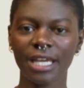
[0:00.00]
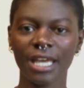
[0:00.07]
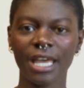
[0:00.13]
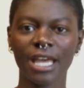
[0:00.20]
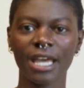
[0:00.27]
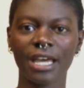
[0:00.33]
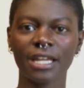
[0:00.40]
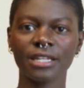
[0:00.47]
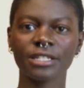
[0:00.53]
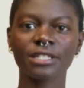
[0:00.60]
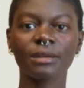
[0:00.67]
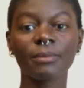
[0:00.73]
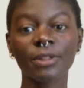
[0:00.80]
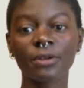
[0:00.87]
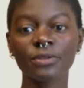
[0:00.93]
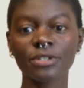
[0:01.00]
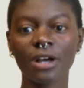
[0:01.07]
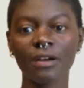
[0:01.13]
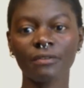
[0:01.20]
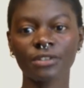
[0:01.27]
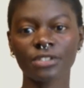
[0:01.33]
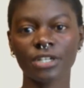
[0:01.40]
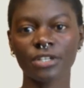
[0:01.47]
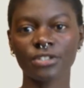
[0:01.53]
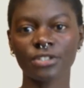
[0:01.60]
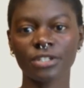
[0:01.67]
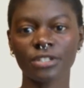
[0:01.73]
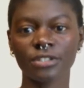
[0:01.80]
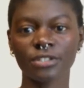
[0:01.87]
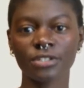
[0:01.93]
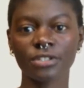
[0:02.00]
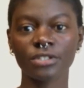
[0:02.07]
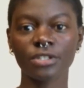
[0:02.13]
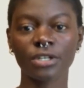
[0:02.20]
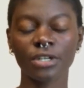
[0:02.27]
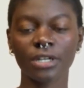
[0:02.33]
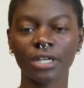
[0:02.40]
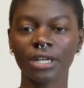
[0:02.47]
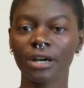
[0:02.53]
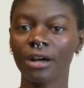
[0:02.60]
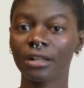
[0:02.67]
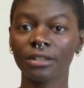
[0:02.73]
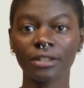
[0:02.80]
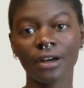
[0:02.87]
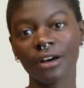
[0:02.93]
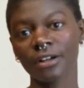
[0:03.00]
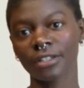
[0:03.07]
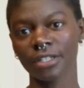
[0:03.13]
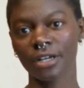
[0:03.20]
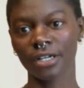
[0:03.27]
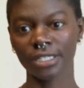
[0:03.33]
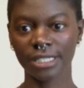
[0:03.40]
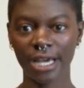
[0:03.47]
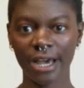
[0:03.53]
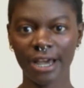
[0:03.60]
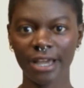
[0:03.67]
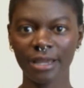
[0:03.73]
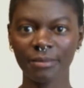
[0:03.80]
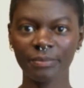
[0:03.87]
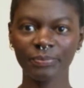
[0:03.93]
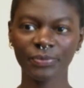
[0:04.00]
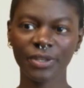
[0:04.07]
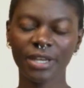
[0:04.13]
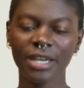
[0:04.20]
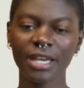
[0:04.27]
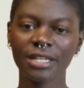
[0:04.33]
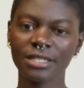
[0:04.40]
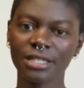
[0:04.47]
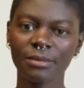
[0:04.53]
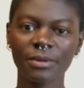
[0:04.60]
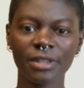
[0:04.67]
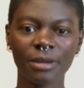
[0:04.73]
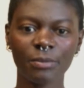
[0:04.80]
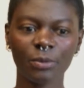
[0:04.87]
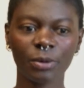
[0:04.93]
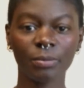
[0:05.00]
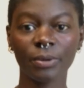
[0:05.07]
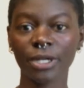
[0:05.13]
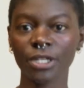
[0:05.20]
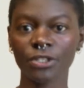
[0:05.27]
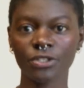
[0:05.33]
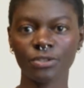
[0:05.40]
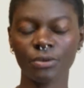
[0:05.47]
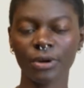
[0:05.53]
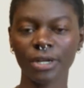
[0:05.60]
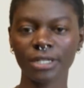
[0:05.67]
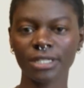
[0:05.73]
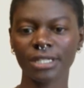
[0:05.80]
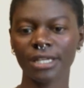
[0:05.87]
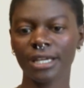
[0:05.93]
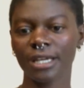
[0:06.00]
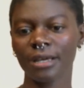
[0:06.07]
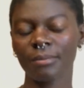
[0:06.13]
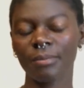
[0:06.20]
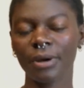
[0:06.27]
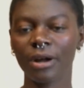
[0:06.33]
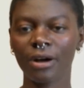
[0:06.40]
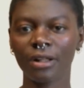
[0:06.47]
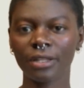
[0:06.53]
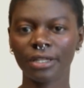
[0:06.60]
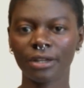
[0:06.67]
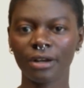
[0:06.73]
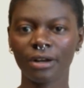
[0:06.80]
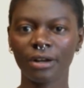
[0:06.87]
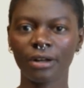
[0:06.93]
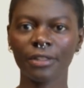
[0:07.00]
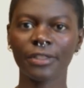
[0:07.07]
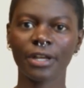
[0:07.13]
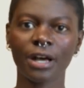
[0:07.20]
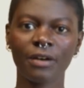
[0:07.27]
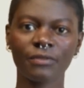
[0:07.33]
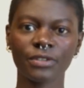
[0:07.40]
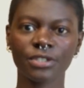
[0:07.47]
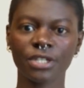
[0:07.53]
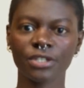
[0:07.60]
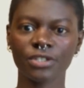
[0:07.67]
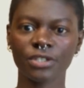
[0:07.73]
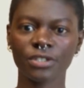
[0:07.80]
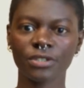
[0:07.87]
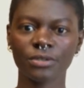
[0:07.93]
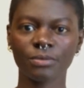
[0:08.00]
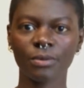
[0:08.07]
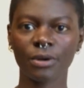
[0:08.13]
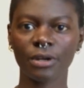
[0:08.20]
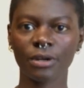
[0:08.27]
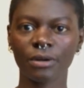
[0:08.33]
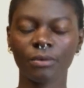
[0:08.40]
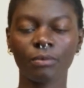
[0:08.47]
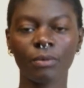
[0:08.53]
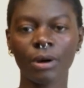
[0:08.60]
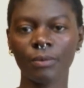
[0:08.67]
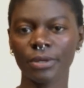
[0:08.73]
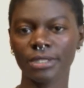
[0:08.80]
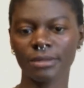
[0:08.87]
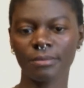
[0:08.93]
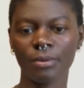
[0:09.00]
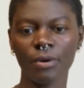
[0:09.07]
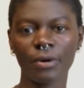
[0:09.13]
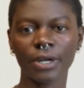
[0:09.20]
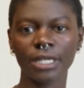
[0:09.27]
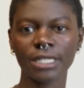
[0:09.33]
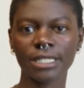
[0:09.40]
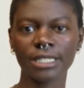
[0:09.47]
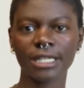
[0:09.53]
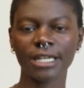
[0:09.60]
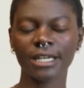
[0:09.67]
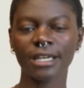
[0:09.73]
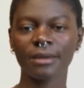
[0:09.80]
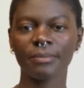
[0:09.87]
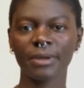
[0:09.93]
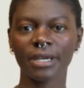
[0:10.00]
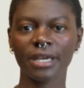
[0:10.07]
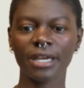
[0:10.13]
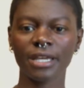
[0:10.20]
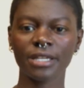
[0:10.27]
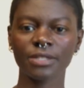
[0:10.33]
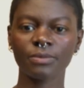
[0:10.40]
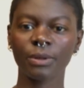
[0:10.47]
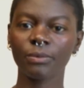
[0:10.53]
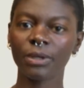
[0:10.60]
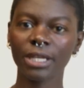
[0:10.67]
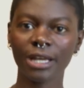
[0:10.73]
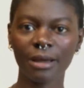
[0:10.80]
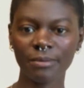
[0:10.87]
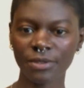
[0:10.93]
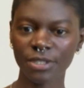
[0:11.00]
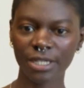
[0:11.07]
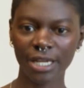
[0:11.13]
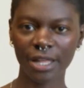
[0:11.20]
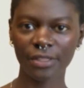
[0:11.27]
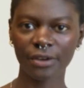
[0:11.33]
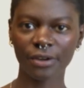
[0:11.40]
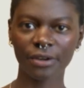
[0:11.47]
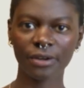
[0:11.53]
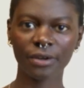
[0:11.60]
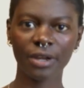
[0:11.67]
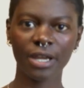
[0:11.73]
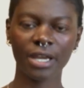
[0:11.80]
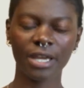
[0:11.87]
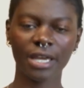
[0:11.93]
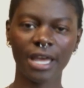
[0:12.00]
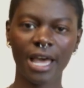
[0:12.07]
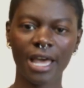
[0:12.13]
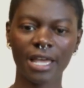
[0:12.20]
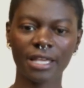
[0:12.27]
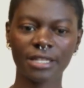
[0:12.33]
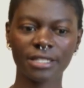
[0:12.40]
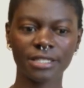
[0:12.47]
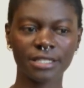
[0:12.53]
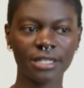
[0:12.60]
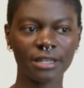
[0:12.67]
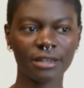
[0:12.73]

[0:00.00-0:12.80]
and some of those conversations took a long time, and some of them were pretty short. But all in all, the conversations were what was important, because when we come together as